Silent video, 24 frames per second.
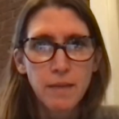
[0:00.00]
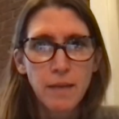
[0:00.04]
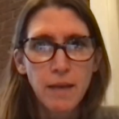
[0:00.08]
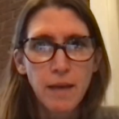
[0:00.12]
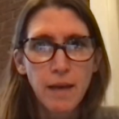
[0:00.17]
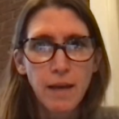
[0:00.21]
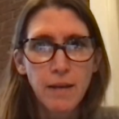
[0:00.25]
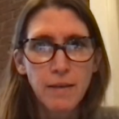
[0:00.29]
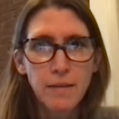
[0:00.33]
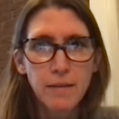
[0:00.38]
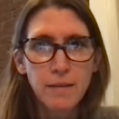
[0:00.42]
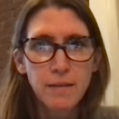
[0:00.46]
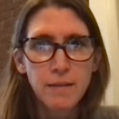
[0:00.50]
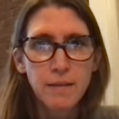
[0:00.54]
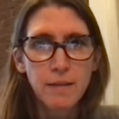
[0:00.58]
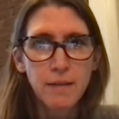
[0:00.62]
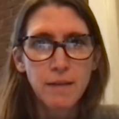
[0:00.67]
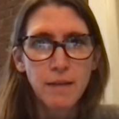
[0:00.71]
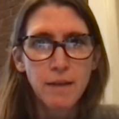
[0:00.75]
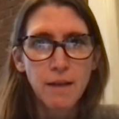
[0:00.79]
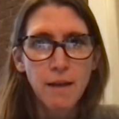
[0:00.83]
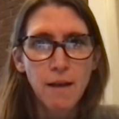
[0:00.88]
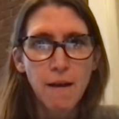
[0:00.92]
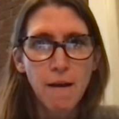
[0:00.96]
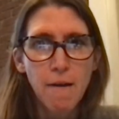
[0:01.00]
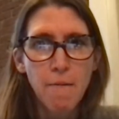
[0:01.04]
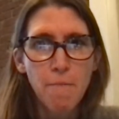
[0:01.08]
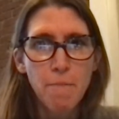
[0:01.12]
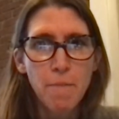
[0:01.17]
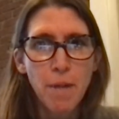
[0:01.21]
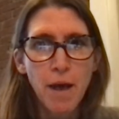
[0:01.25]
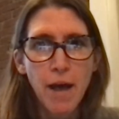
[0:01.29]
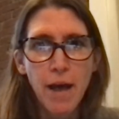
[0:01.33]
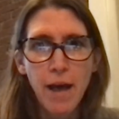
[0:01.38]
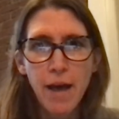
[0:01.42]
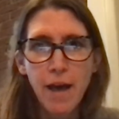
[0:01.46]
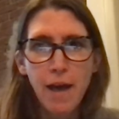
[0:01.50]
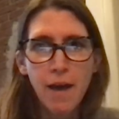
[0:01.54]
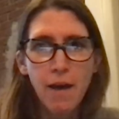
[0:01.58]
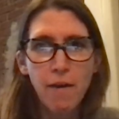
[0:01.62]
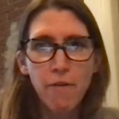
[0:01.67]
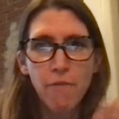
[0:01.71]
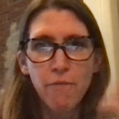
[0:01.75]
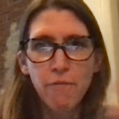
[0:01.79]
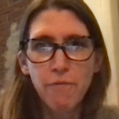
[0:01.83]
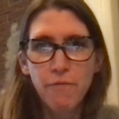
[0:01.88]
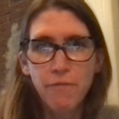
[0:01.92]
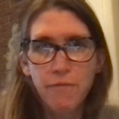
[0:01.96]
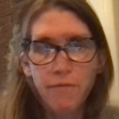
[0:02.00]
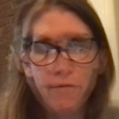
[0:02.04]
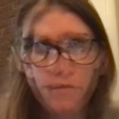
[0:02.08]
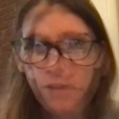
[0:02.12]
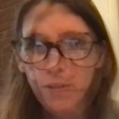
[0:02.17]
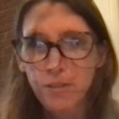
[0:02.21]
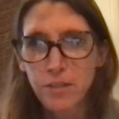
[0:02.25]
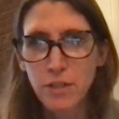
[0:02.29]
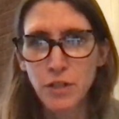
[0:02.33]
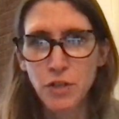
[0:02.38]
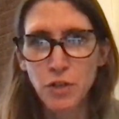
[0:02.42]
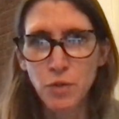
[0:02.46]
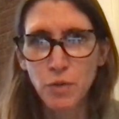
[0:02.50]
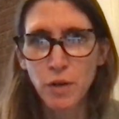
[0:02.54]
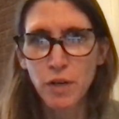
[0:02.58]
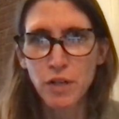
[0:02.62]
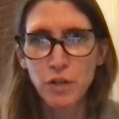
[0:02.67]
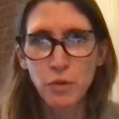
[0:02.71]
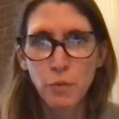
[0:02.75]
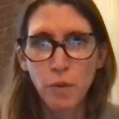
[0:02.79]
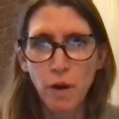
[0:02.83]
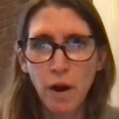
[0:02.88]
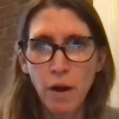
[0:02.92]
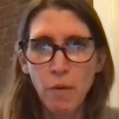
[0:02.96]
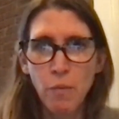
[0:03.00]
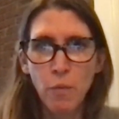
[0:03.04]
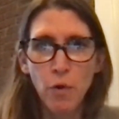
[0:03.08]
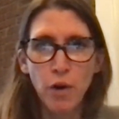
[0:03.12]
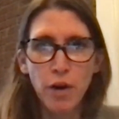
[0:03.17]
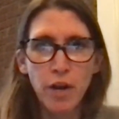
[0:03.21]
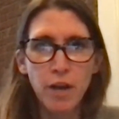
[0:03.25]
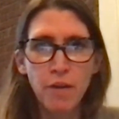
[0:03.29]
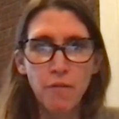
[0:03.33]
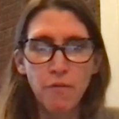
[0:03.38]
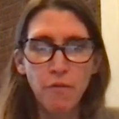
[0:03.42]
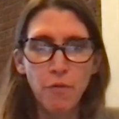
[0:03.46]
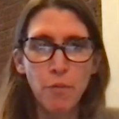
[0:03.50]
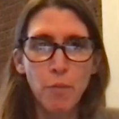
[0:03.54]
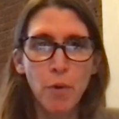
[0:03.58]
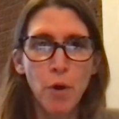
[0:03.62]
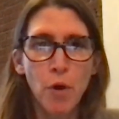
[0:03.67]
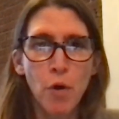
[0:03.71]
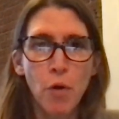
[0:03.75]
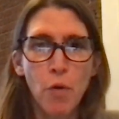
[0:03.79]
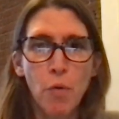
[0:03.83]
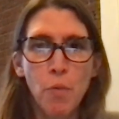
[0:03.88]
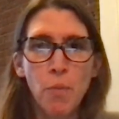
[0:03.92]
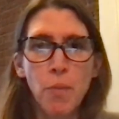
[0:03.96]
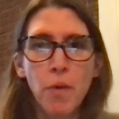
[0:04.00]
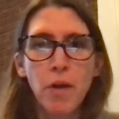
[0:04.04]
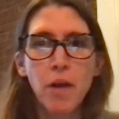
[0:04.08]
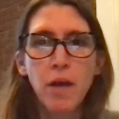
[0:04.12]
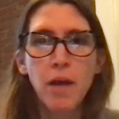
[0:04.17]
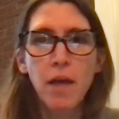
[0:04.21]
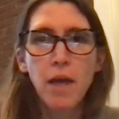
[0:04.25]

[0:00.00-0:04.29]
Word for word: yes, um, I have a situation where I'm working from home,